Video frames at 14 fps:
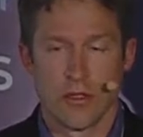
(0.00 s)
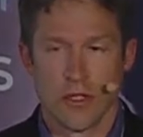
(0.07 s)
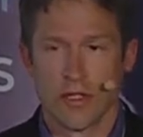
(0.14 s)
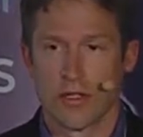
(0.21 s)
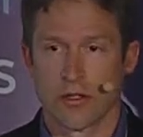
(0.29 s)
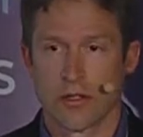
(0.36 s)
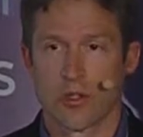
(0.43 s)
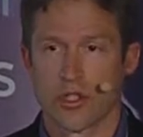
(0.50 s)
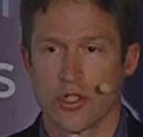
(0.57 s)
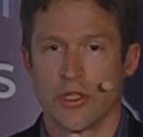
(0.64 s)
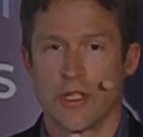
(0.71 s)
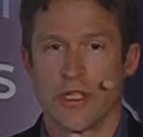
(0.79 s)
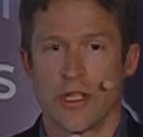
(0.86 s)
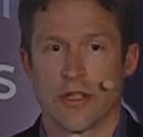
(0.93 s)
And then, of course, you
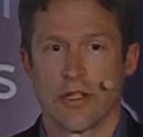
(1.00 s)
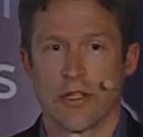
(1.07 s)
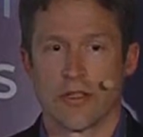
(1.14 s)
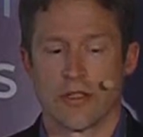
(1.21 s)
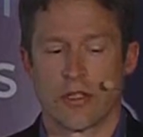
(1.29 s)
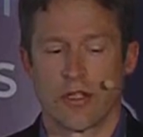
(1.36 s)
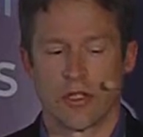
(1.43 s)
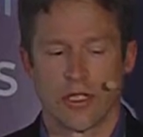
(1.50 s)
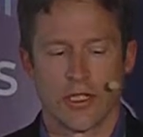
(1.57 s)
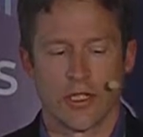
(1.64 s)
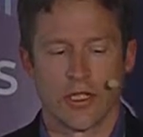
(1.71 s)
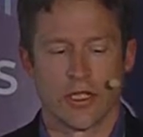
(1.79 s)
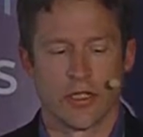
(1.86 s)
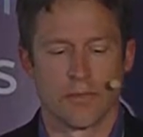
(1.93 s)
lay down that security
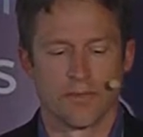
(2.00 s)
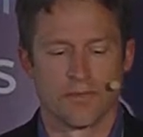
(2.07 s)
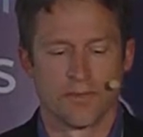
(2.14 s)
layer.